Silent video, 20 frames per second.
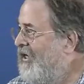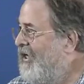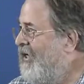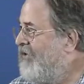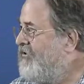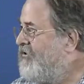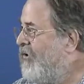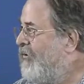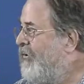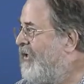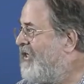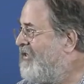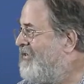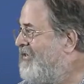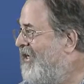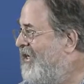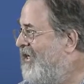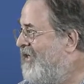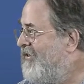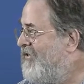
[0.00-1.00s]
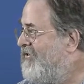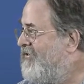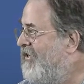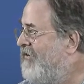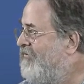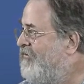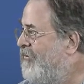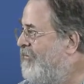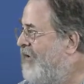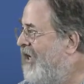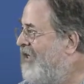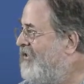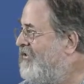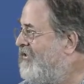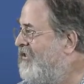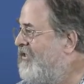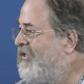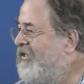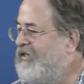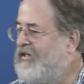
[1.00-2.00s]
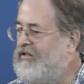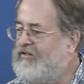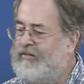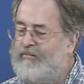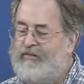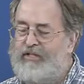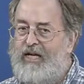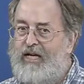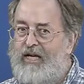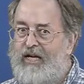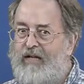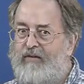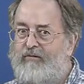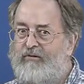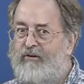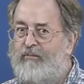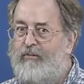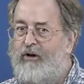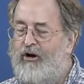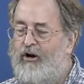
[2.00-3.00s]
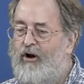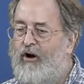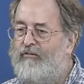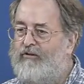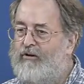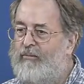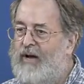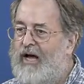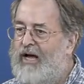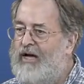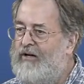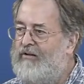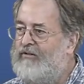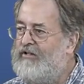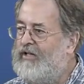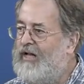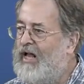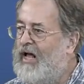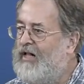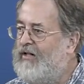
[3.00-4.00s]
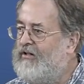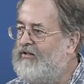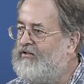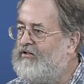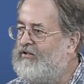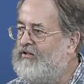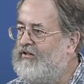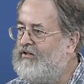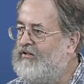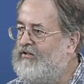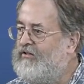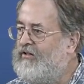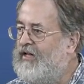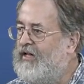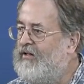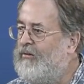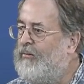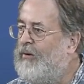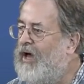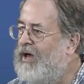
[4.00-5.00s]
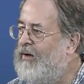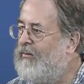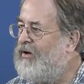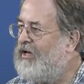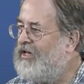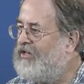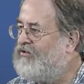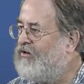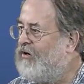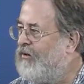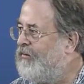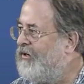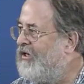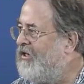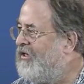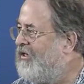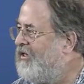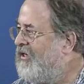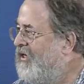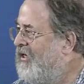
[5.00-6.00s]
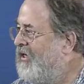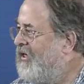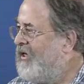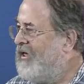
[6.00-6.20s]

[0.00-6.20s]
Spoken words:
And so we can take this information that's obtained from our gopher mound analysis and the way we interpret it,